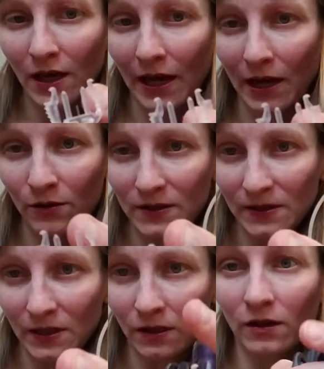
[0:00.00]
out this
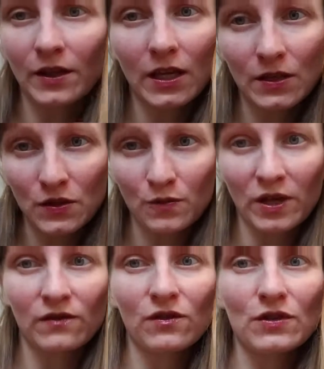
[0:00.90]
needle, into my
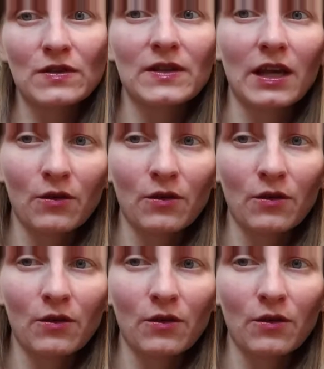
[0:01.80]
infusion site,